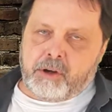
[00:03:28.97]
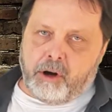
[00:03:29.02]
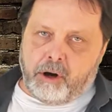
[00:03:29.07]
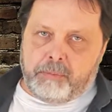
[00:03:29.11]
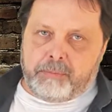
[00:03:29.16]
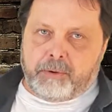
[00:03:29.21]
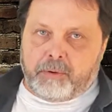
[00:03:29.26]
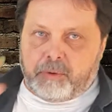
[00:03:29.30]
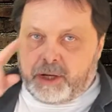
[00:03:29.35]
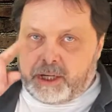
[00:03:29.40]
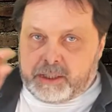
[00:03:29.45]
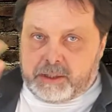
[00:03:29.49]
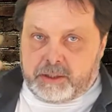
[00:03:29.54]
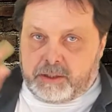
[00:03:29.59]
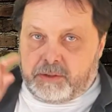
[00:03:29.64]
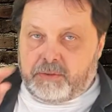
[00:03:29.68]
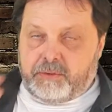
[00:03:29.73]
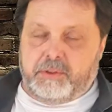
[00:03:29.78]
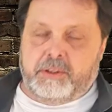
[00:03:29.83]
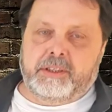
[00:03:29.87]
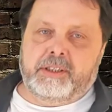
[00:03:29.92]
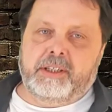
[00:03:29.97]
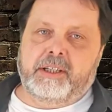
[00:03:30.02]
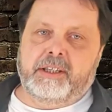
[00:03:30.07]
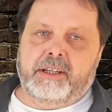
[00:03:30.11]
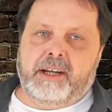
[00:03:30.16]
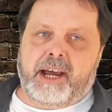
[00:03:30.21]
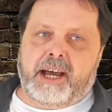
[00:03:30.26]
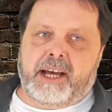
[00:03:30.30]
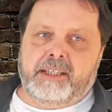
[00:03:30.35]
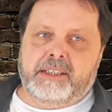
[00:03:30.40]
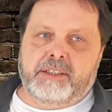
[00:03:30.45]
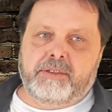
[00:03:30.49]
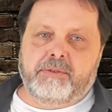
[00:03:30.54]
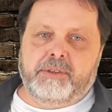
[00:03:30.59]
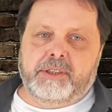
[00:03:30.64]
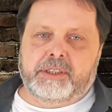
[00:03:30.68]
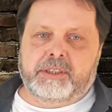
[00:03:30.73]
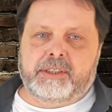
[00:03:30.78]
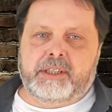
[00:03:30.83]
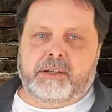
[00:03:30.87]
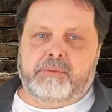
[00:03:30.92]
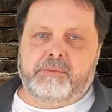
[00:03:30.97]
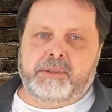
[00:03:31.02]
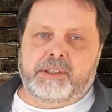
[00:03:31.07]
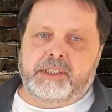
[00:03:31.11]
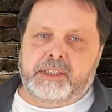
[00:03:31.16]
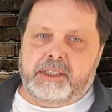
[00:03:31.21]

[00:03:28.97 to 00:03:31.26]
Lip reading: operator, this little asterisk that we've